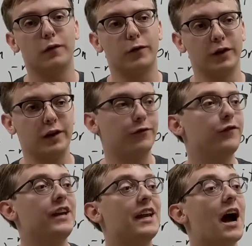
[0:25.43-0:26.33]
for this
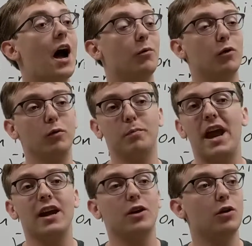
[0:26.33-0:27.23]
fee, I will
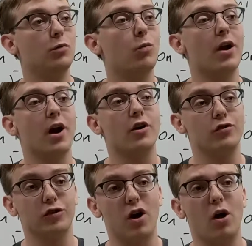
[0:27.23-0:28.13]
pay you
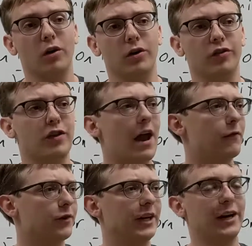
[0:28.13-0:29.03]
$100
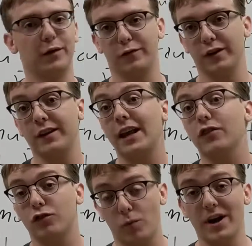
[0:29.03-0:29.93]
every year for the
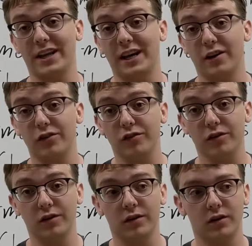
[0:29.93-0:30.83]
next 20 years.
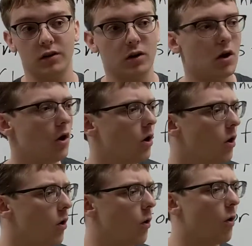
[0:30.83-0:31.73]

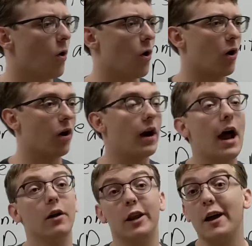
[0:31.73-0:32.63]
Or
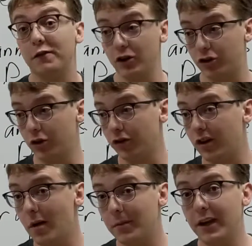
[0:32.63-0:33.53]
a life insurance
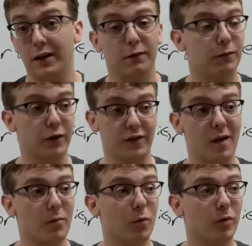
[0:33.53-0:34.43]
company, for
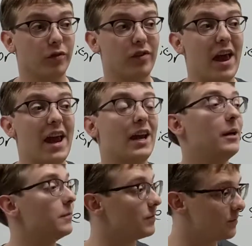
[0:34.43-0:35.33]
example, will say,